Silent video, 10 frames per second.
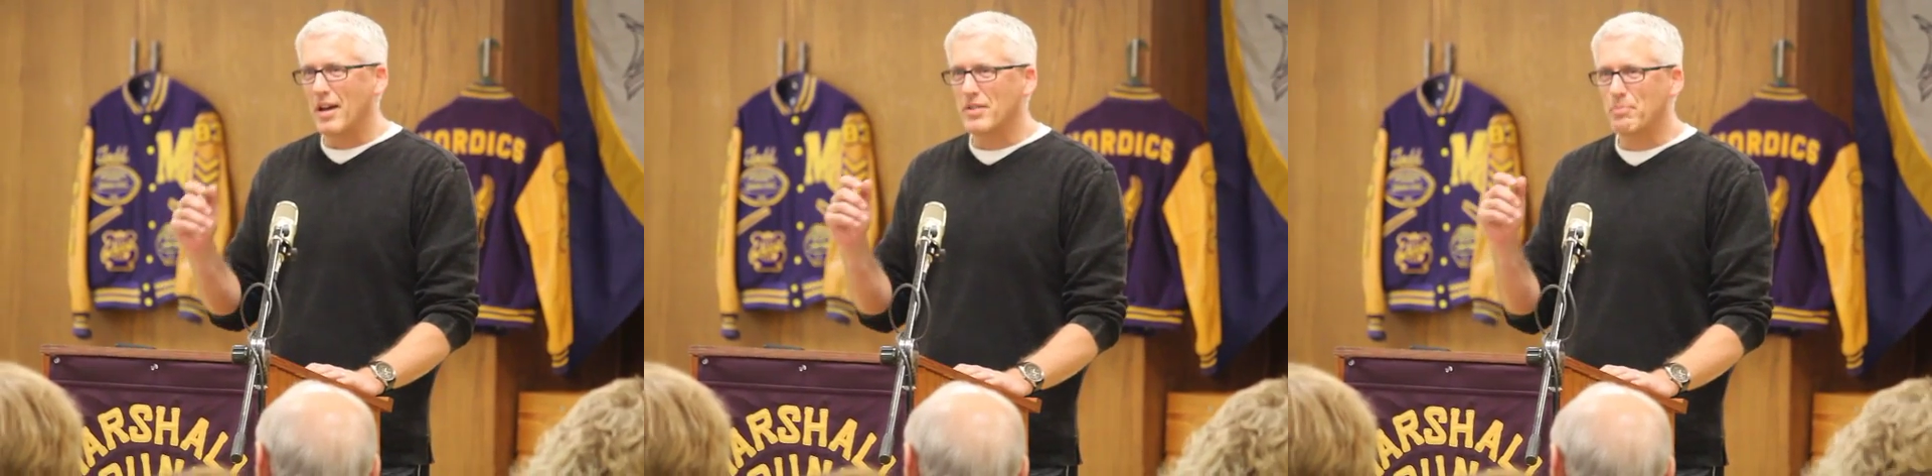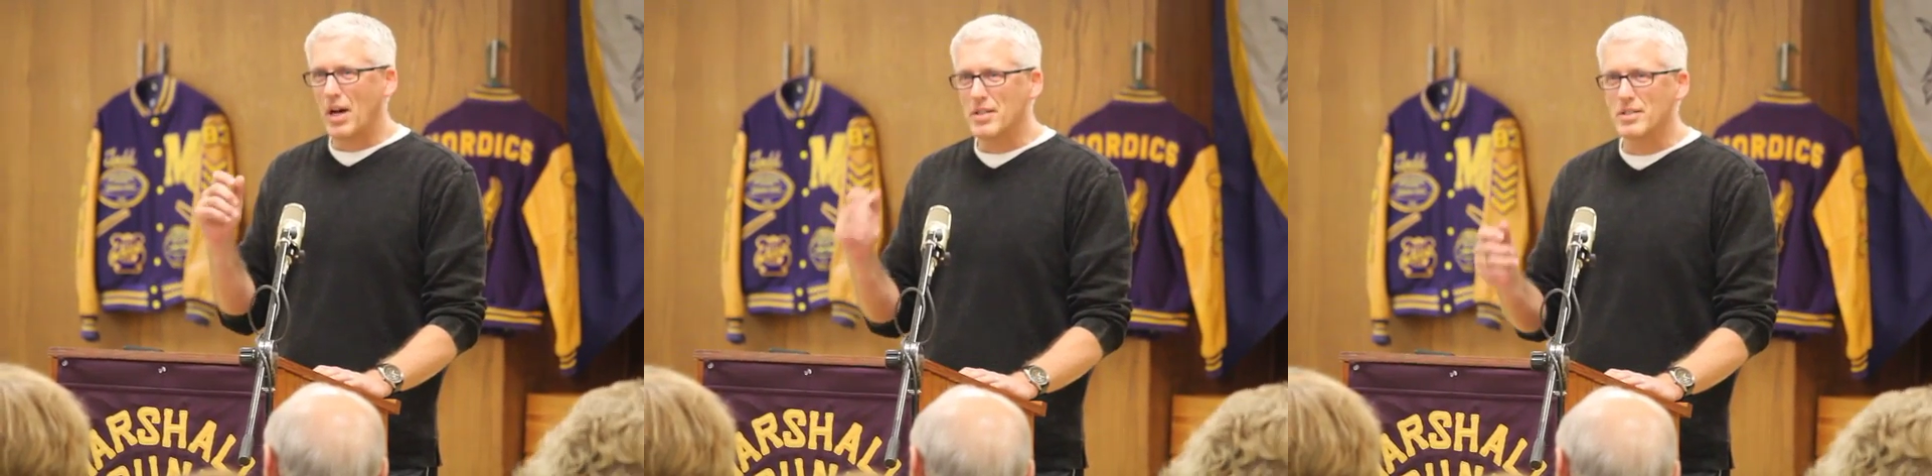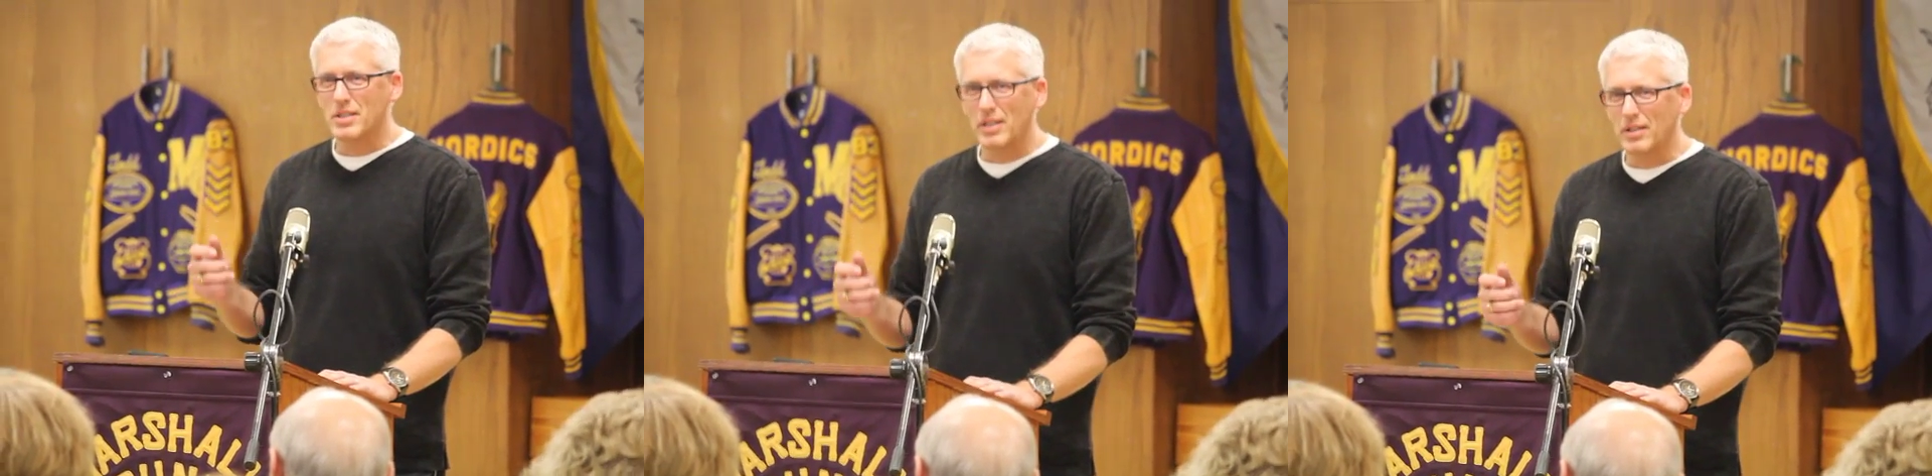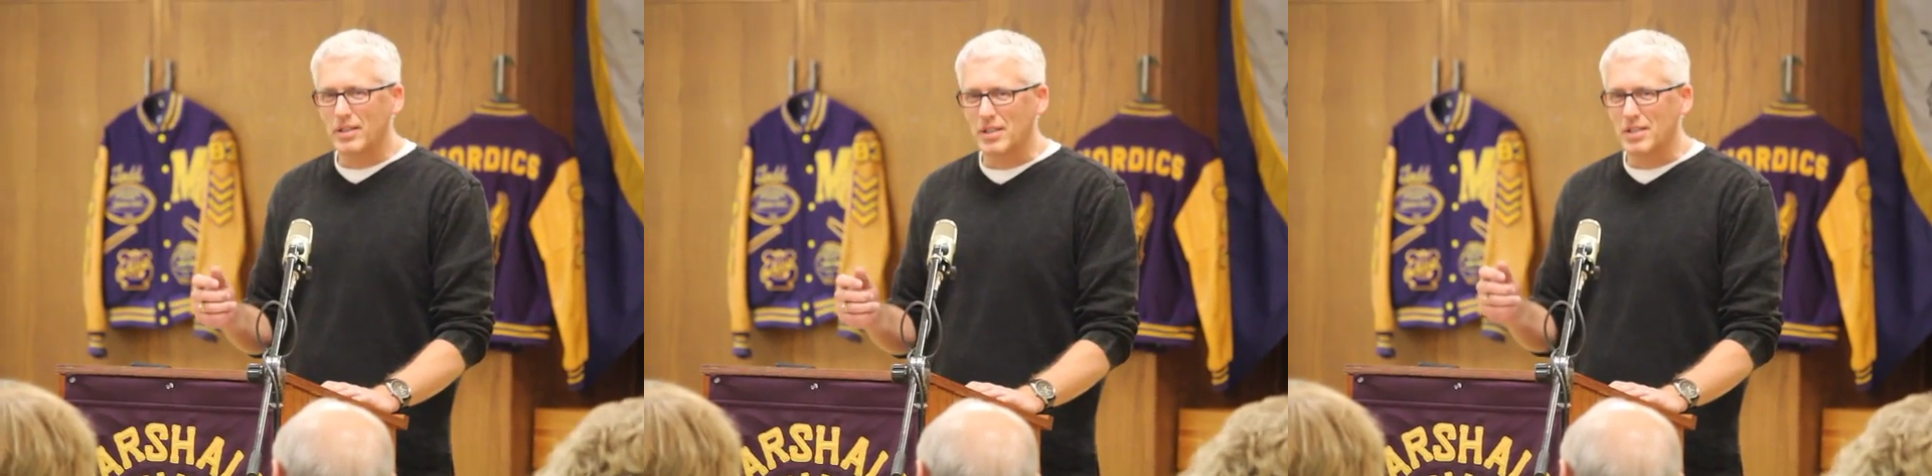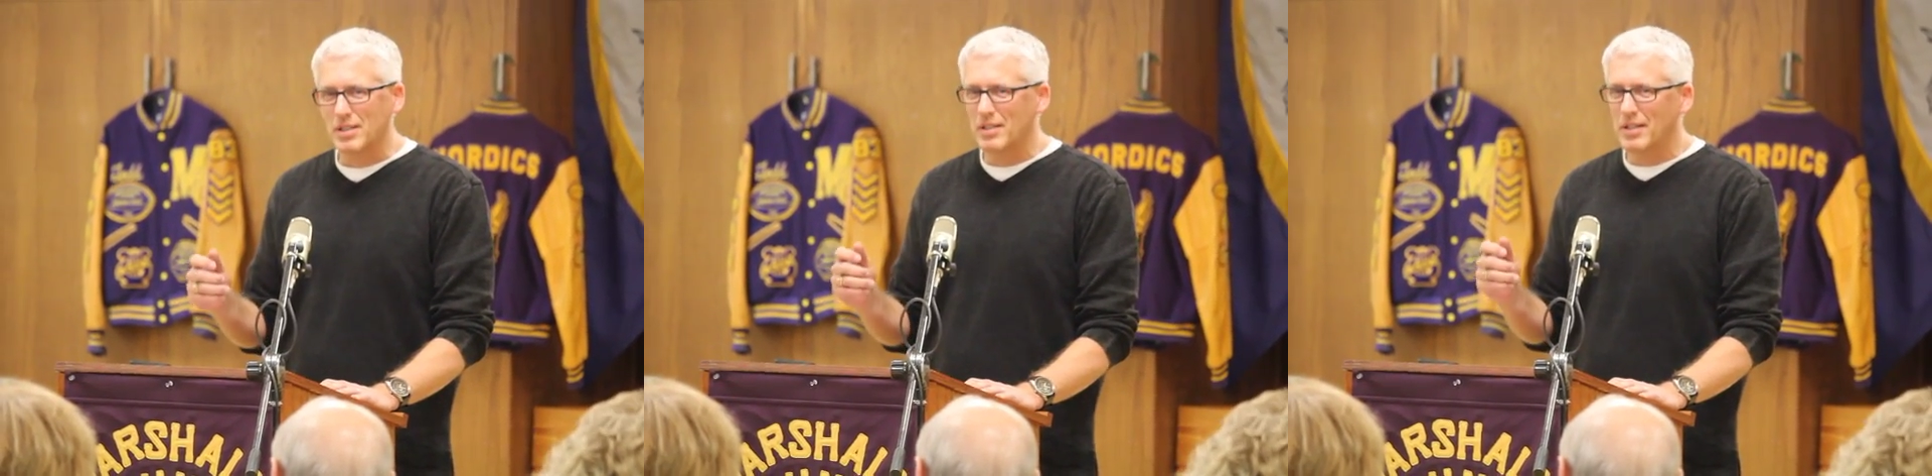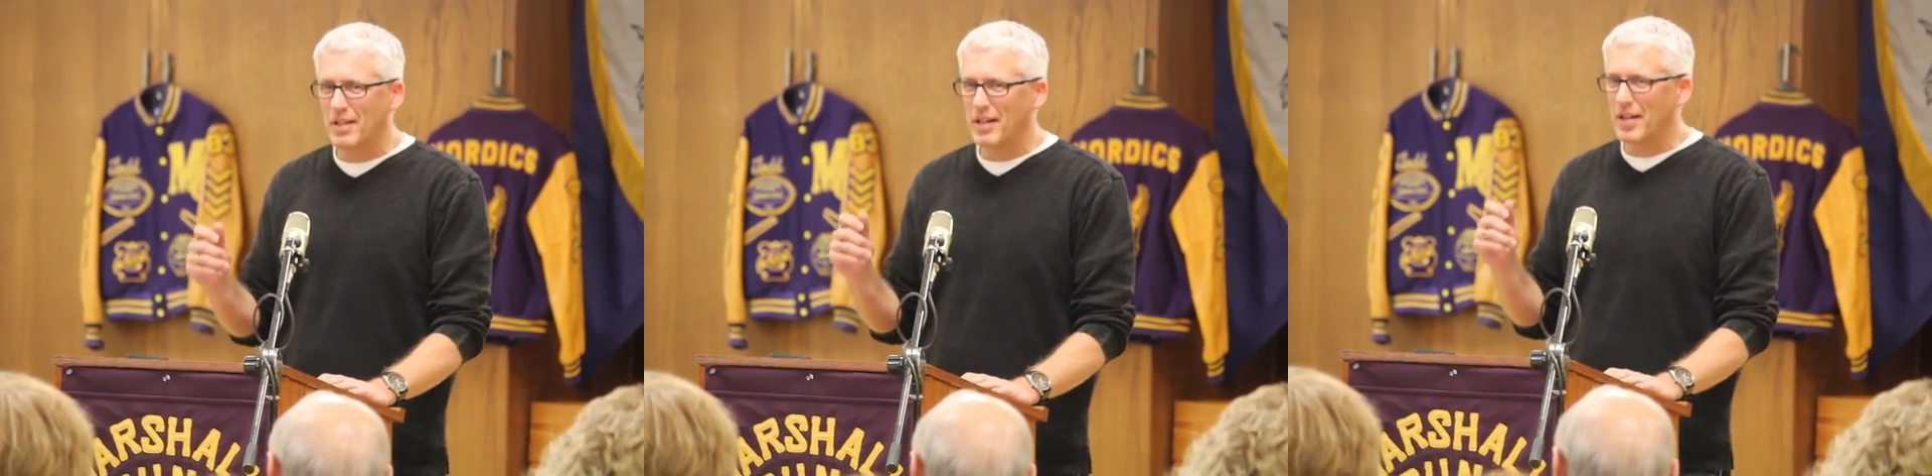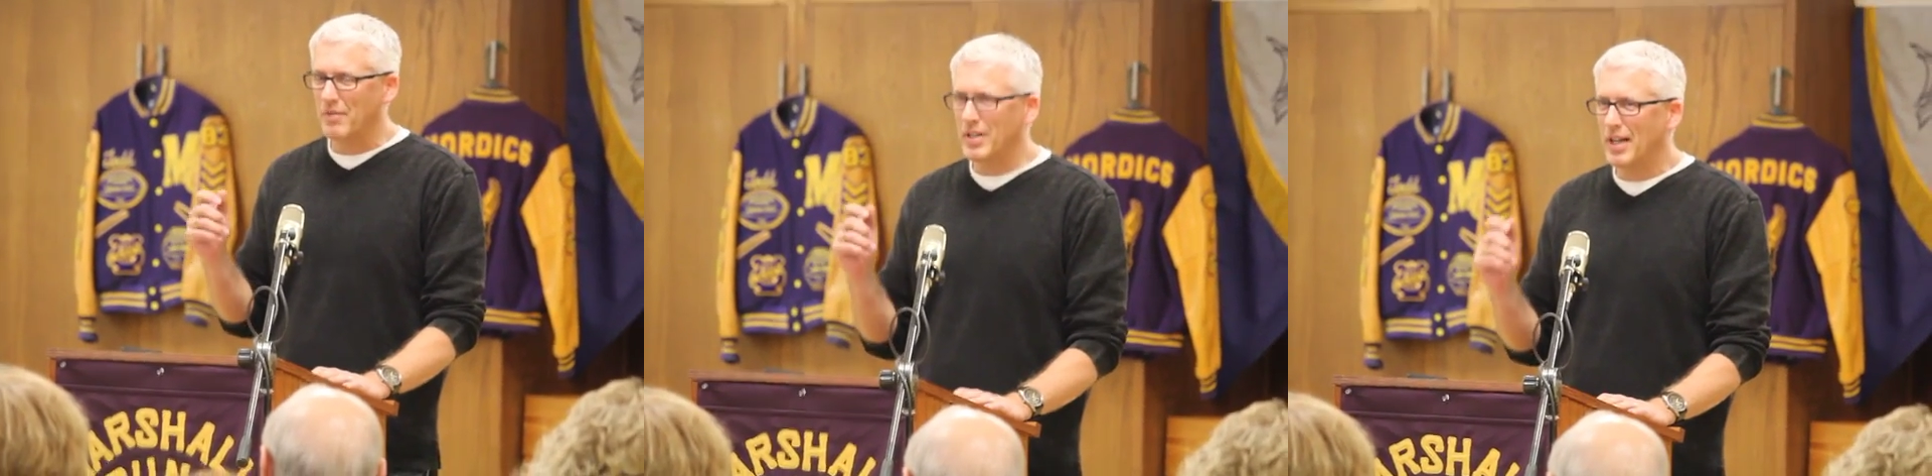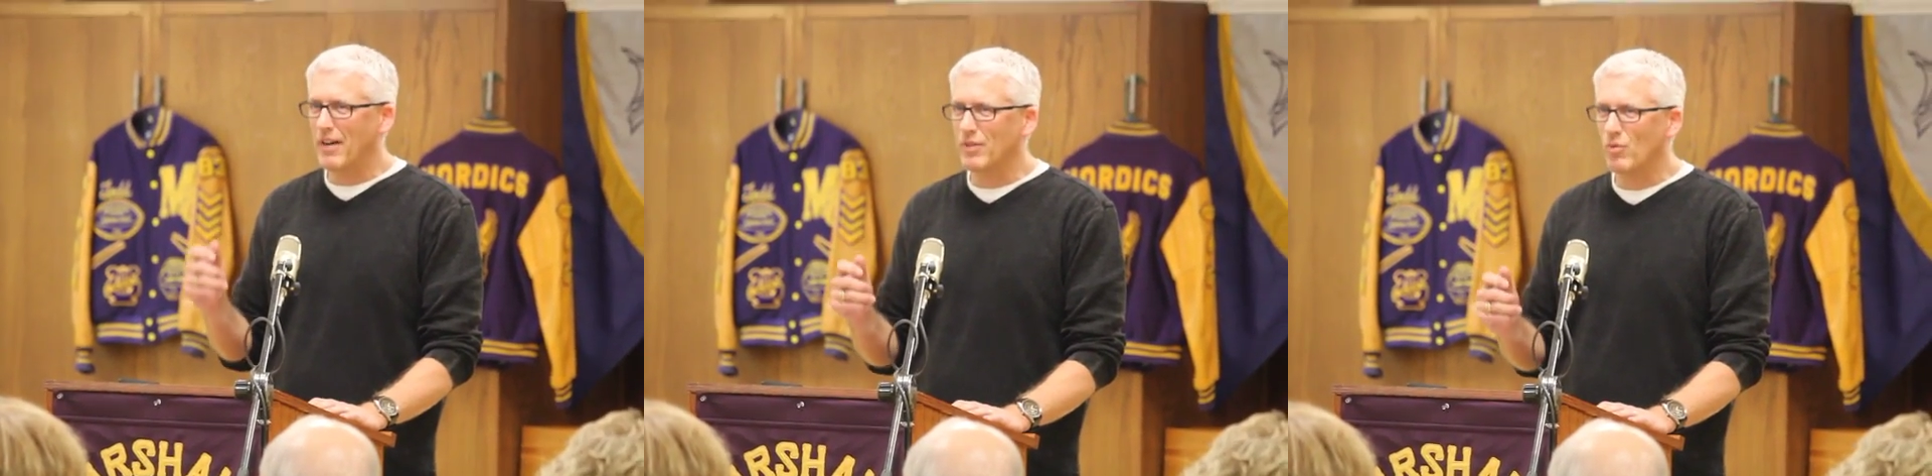of the Boston Celtics. And we'd have